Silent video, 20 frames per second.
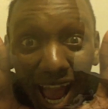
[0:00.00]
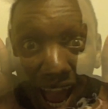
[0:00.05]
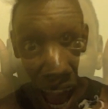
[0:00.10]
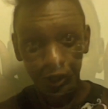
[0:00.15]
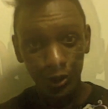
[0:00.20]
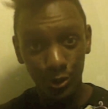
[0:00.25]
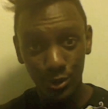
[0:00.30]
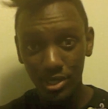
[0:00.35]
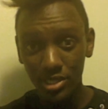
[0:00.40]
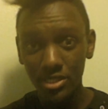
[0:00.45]

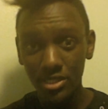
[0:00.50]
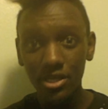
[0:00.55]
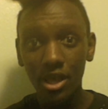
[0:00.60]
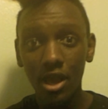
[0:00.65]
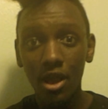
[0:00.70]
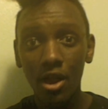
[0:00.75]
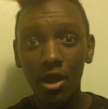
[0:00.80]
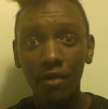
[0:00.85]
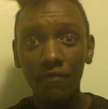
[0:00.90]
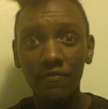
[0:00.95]
You
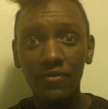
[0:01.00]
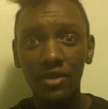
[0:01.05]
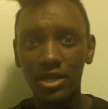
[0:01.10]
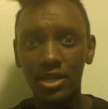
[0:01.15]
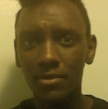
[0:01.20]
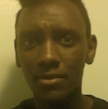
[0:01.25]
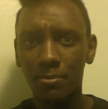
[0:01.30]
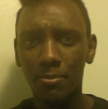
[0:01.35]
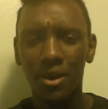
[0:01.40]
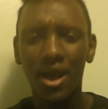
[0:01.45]
deserve an
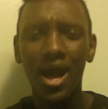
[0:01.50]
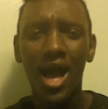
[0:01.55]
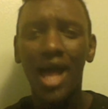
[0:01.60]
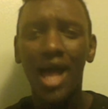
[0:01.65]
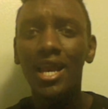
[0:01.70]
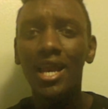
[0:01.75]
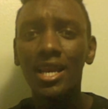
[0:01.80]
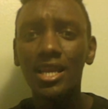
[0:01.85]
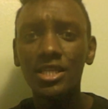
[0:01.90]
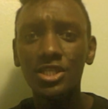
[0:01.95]

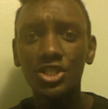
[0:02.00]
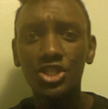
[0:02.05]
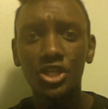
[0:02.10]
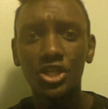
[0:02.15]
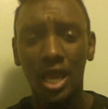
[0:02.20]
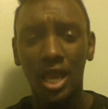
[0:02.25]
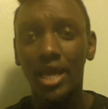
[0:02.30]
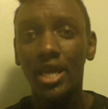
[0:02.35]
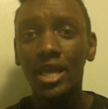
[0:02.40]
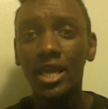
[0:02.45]
apology
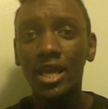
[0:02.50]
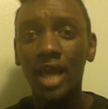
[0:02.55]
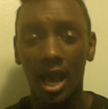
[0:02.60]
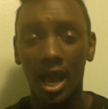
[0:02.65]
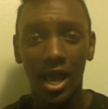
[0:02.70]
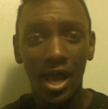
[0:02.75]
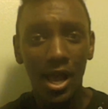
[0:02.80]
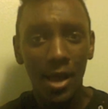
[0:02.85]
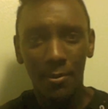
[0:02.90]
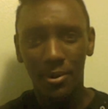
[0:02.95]

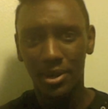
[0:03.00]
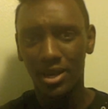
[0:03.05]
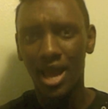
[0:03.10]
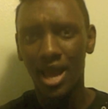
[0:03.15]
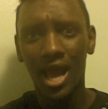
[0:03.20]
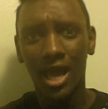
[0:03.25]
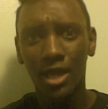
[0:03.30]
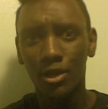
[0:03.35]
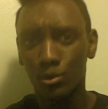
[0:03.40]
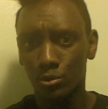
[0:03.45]
but
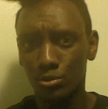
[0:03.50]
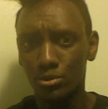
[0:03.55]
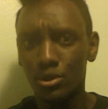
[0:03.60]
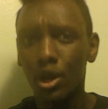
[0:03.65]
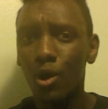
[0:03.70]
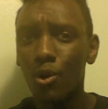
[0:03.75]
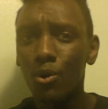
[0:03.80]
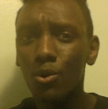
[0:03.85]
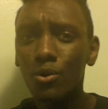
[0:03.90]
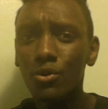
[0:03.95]
I don't
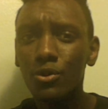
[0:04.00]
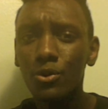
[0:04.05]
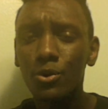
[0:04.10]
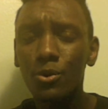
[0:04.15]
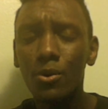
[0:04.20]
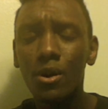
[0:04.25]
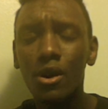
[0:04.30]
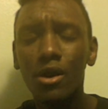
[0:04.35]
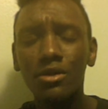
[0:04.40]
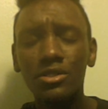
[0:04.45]
know
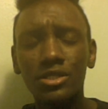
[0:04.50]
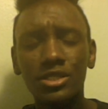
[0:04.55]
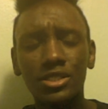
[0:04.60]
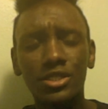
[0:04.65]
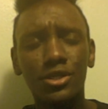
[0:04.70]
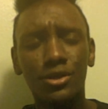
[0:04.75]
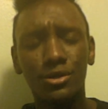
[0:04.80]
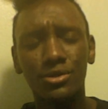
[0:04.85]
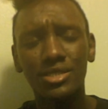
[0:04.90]
the words to